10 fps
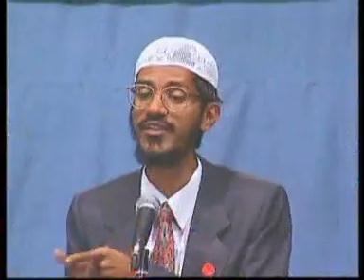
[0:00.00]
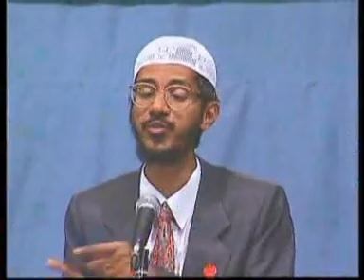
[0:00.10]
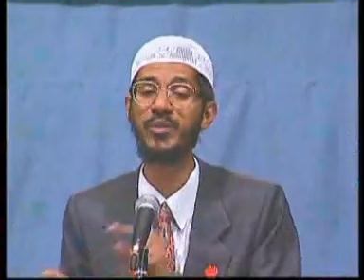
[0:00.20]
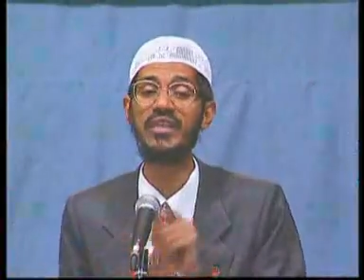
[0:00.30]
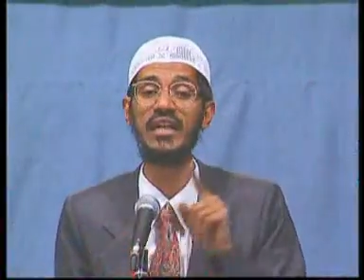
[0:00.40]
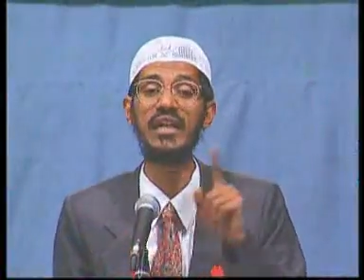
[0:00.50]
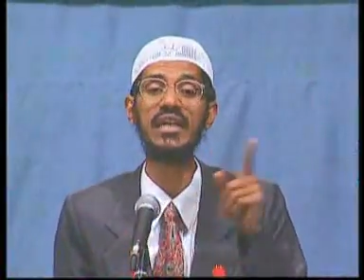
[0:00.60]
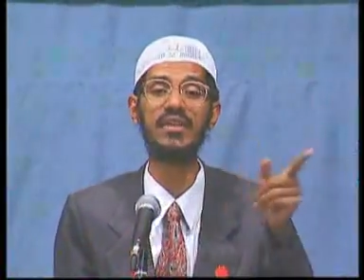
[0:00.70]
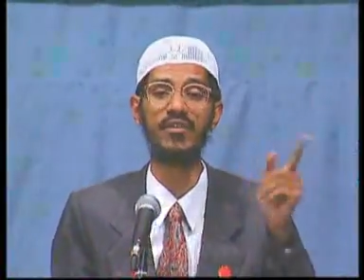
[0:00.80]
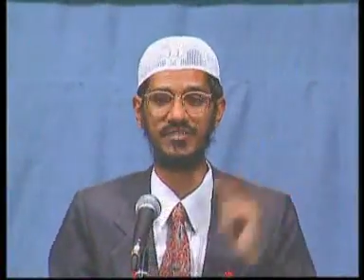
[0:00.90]
with the early
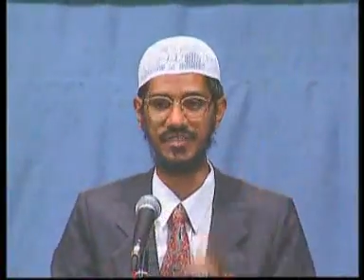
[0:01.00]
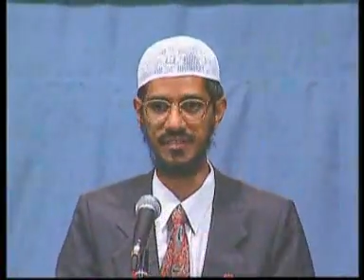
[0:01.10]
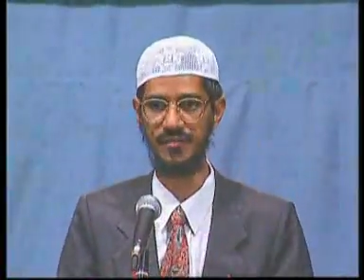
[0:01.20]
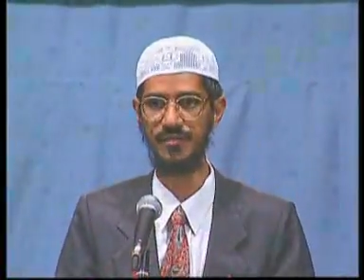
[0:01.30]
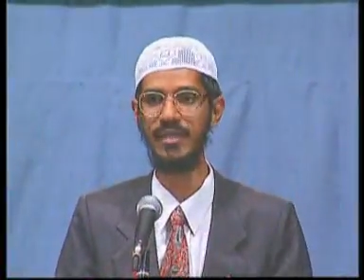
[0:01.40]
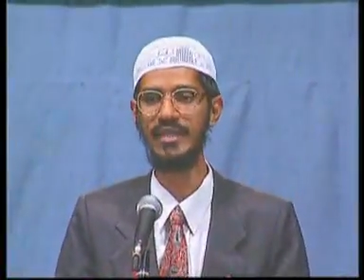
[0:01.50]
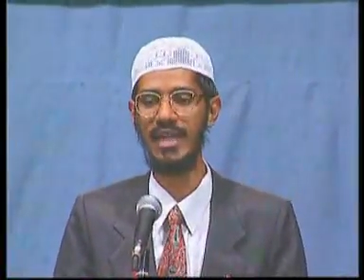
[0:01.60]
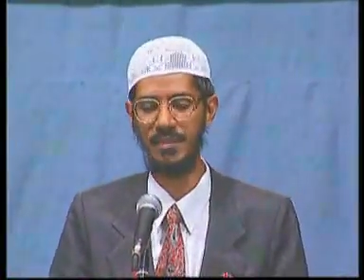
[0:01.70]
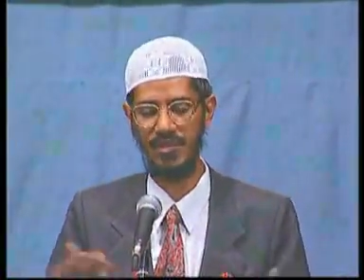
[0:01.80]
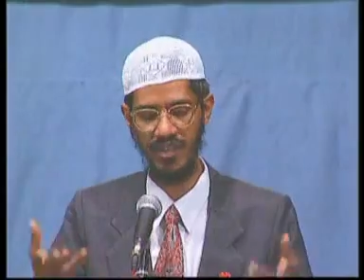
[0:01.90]
verses. Let me
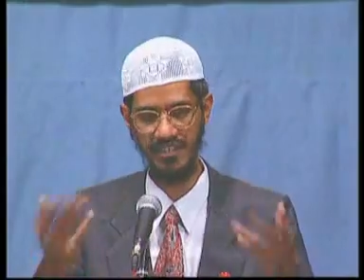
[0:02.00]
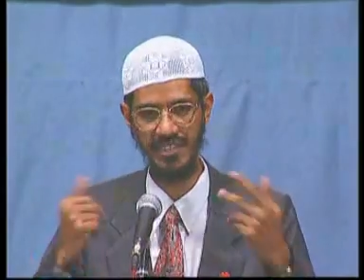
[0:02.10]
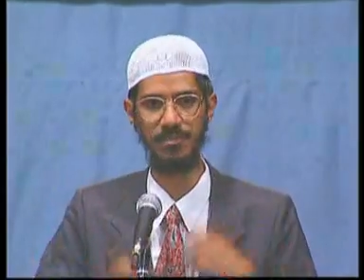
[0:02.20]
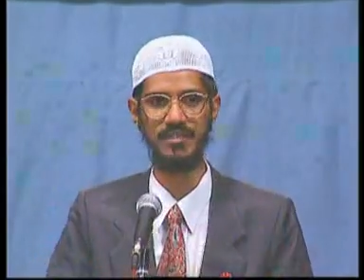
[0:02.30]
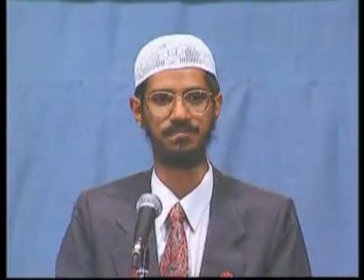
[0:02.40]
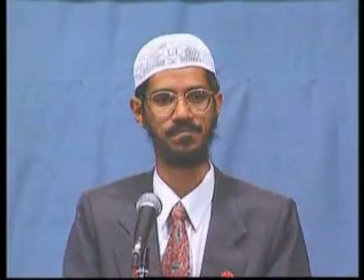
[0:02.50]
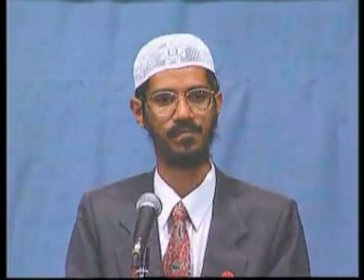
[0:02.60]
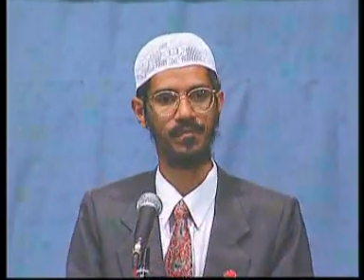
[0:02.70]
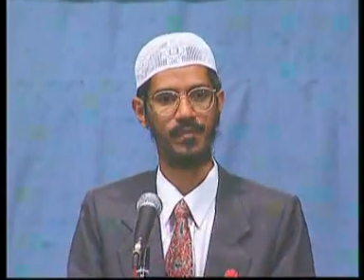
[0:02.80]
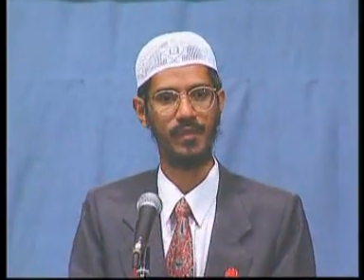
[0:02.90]
give you an example.
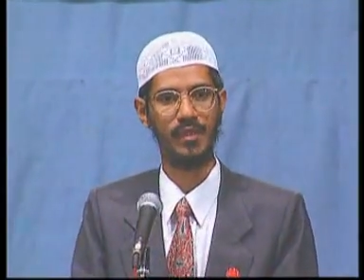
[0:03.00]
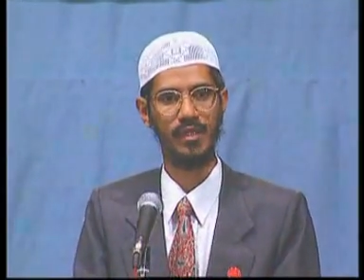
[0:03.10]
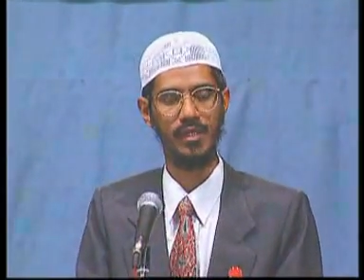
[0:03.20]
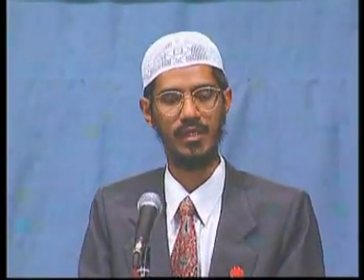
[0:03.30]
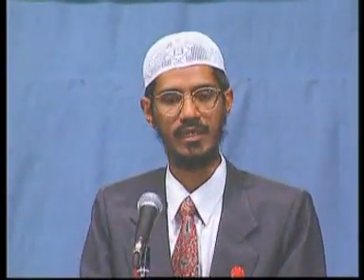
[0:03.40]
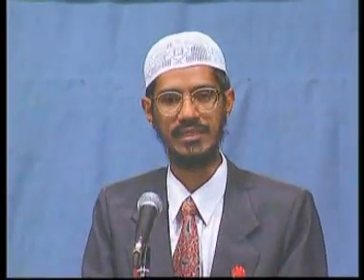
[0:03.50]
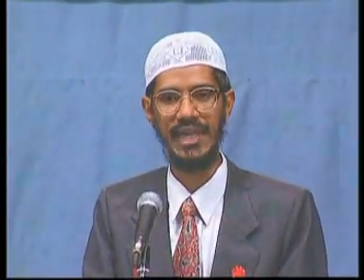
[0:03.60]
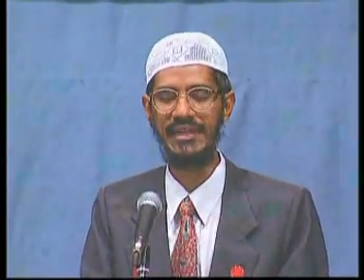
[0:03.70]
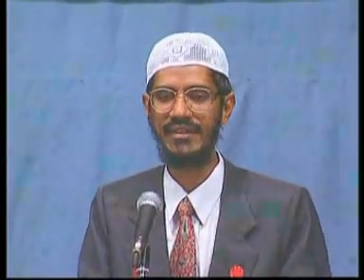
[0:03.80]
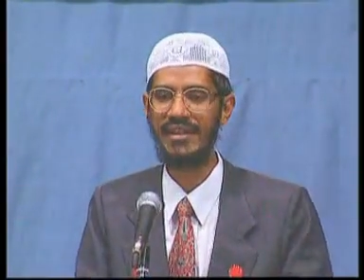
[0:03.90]
That
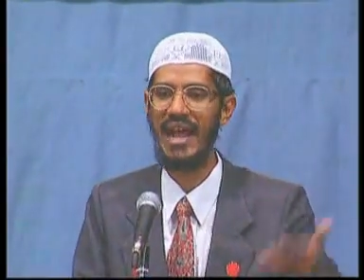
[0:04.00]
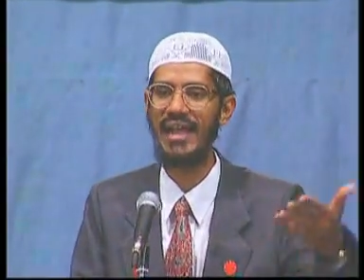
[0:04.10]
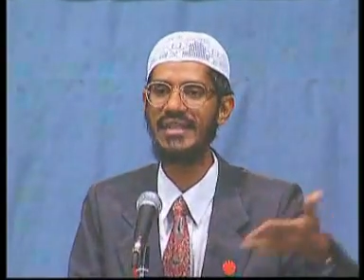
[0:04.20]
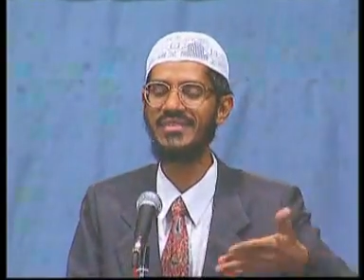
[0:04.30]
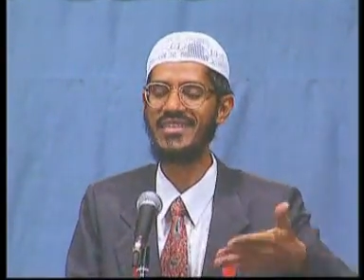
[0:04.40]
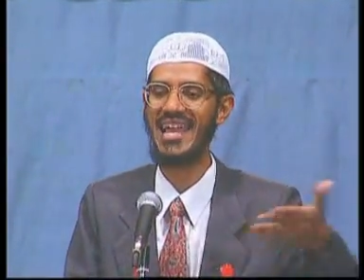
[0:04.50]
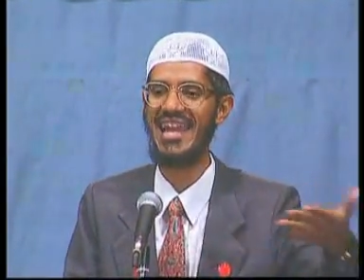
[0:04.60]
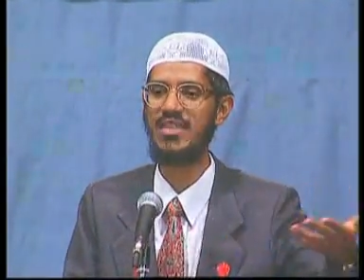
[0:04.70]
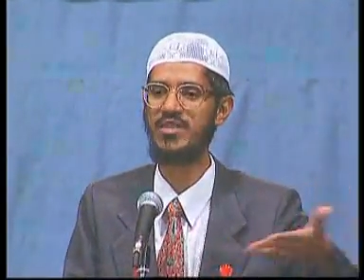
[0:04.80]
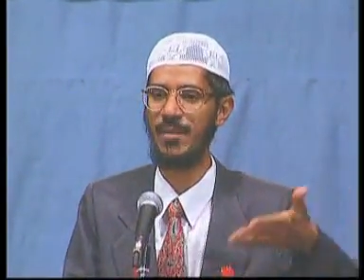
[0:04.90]
regarding the challenge
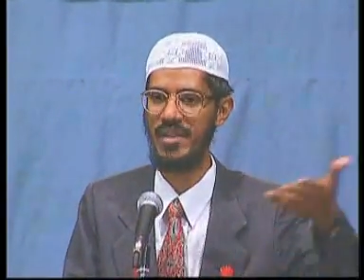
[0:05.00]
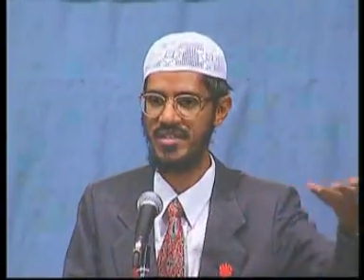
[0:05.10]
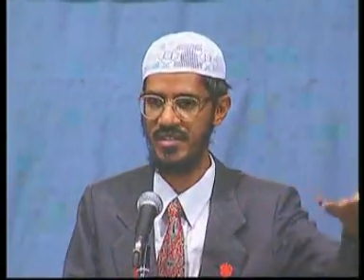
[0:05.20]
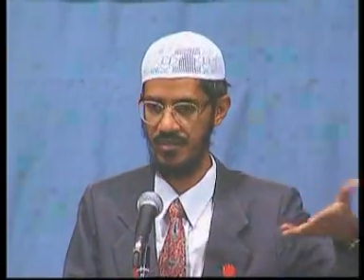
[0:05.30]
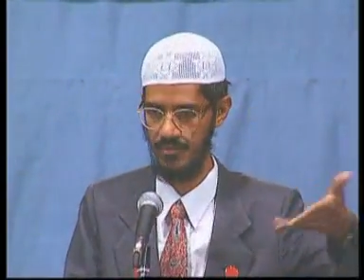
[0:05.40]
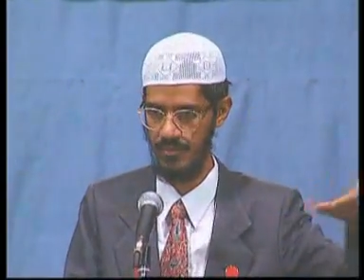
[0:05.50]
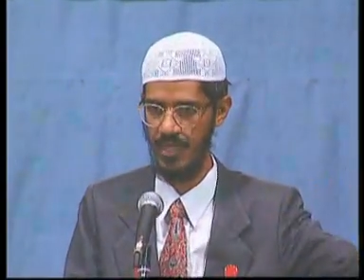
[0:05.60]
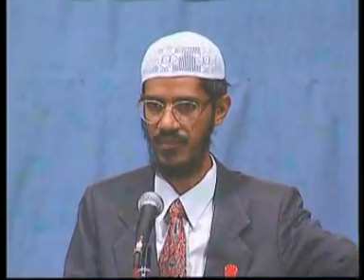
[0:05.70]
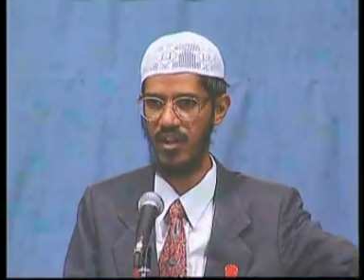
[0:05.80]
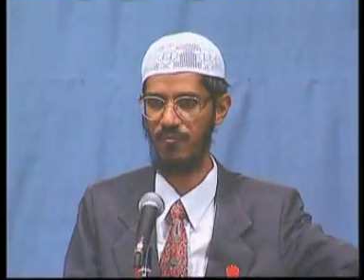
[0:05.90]
which I mentioned in
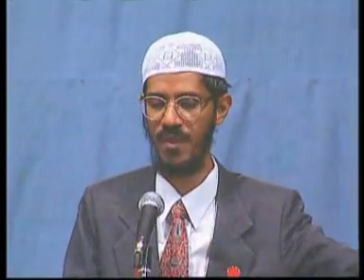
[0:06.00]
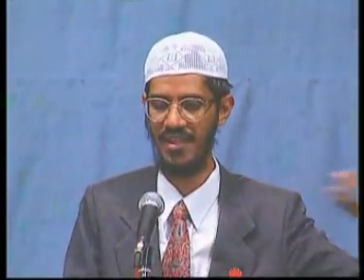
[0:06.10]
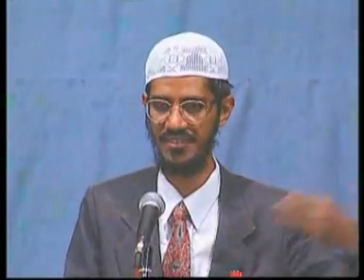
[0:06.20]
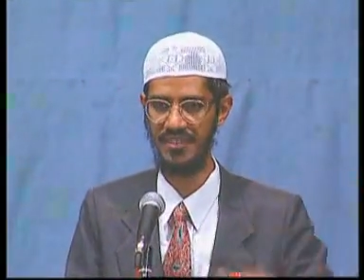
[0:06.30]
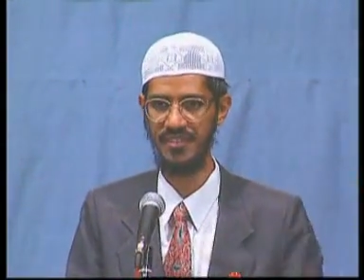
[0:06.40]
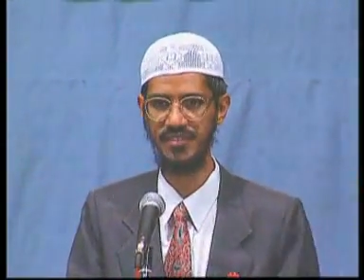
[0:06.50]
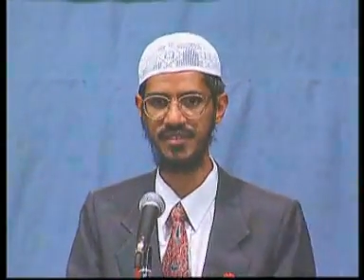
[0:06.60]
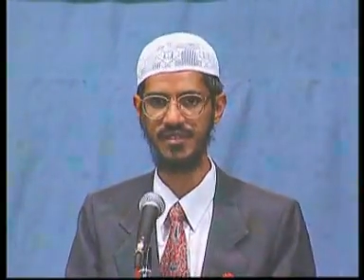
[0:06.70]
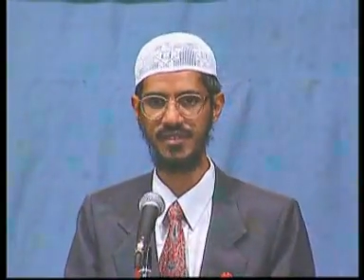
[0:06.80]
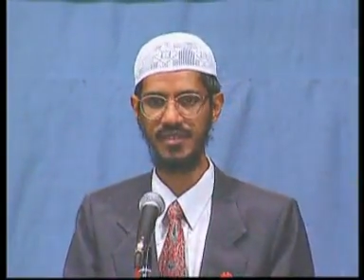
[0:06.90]
one of my answers,
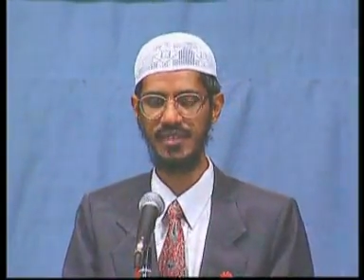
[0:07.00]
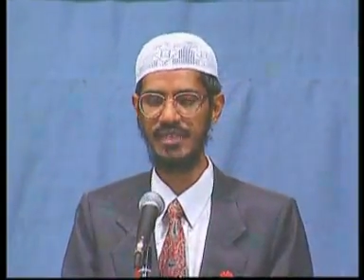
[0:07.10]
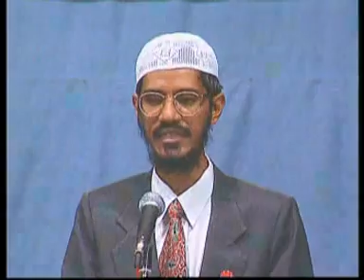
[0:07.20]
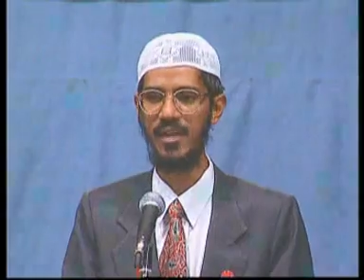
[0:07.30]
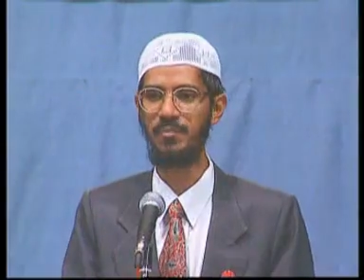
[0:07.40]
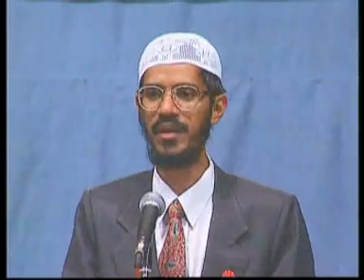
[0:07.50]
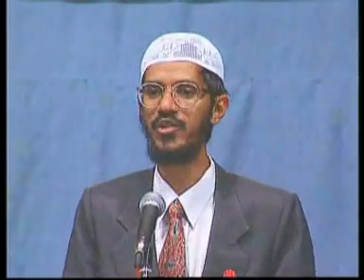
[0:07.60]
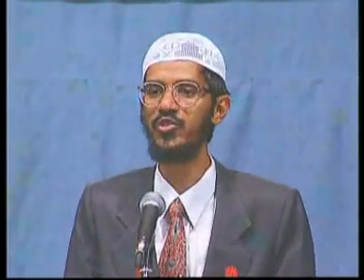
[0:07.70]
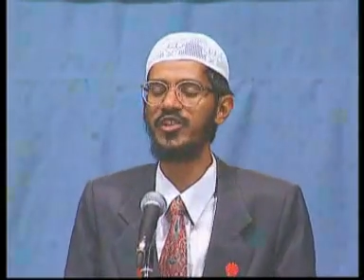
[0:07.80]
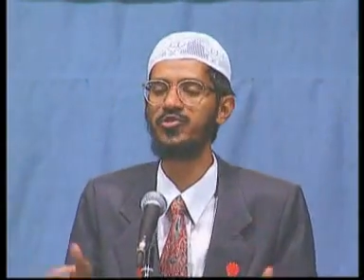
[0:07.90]
that produce
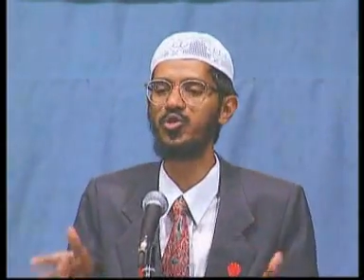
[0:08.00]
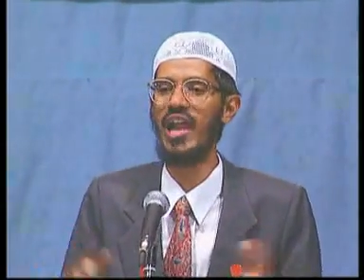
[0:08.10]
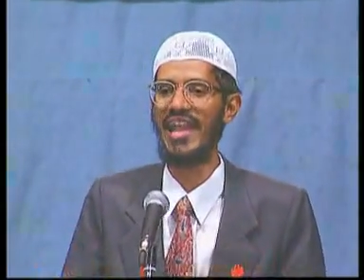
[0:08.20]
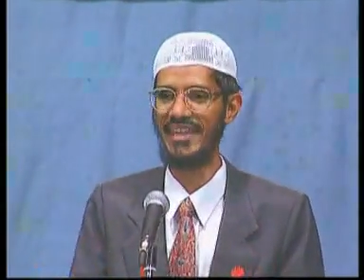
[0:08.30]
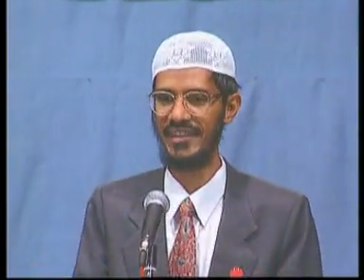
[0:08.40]
a surah like it.